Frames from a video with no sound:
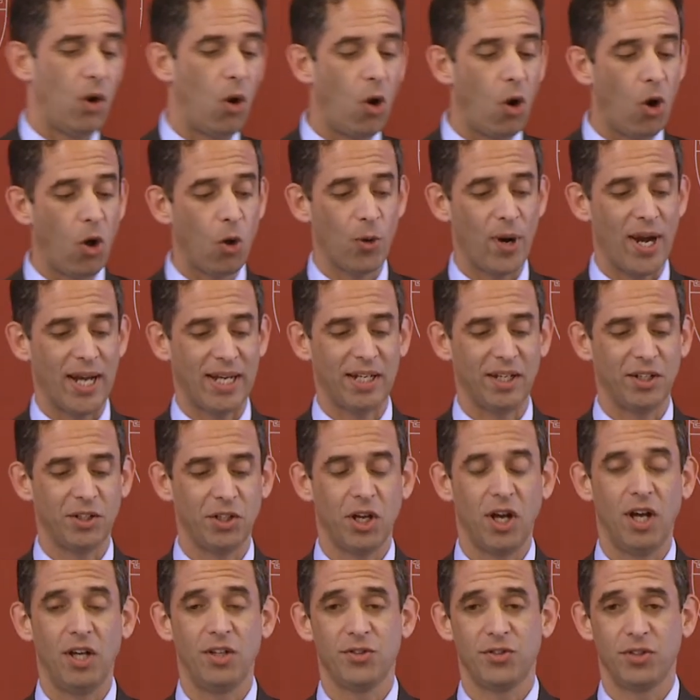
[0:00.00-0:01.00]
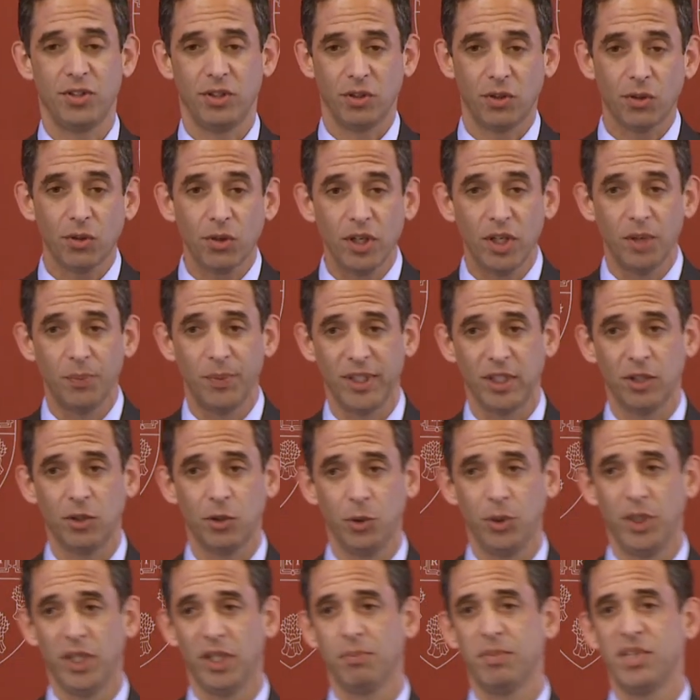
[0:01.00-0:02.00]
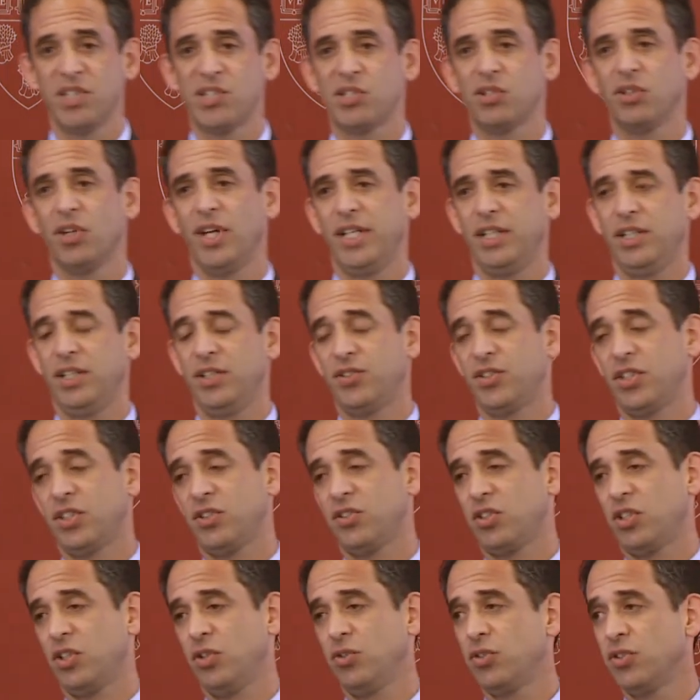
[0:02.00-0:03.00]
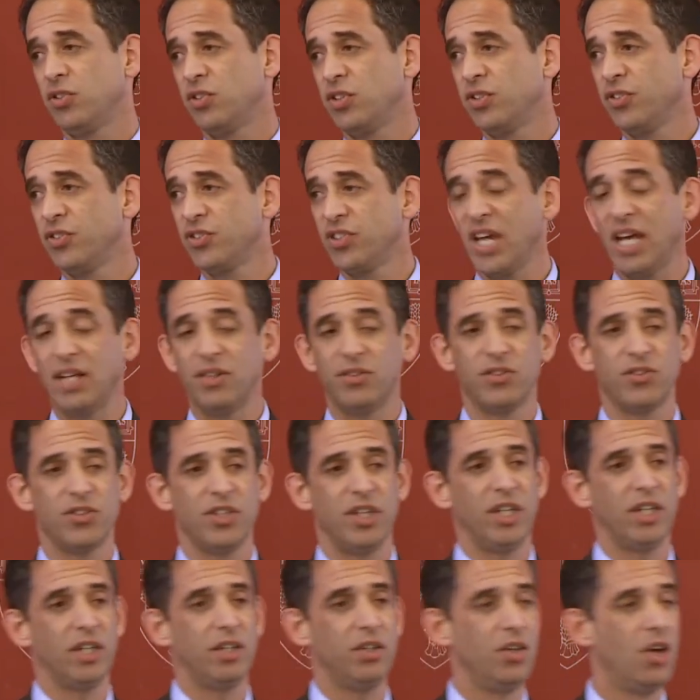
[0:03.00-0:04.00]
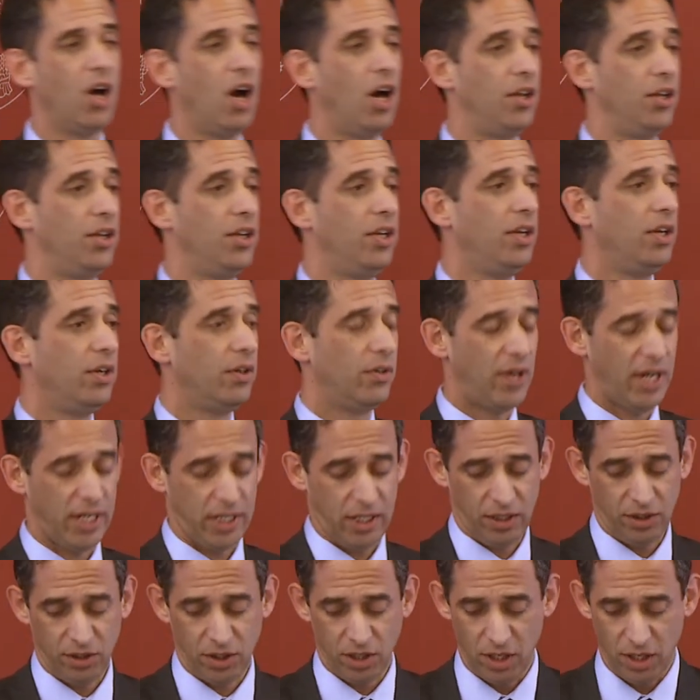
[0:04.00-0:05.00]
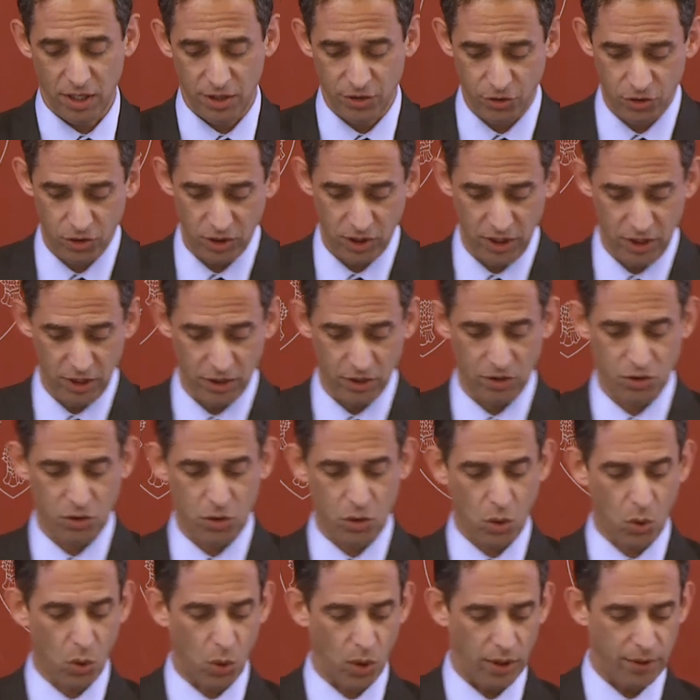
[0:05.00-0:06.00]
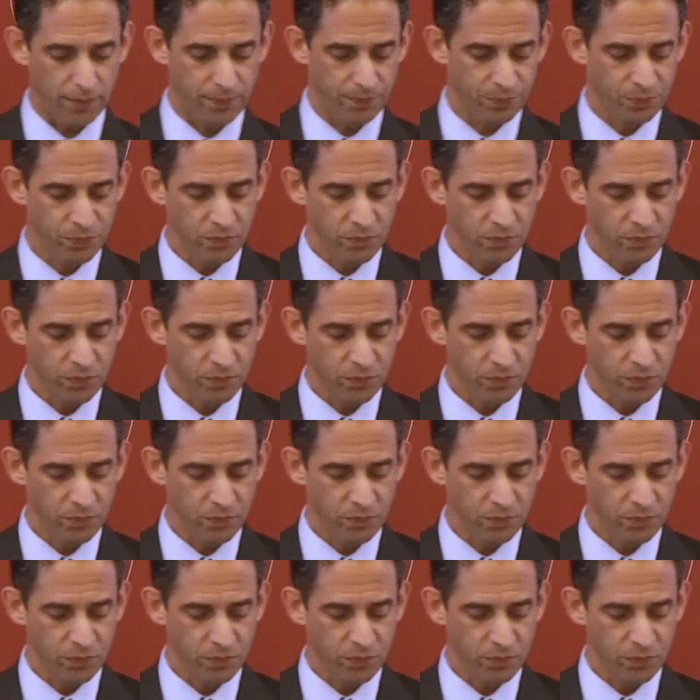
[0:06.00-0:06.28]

all recognized in CRIM, including miscellaneous excuses in sentencing, none recognized in tort.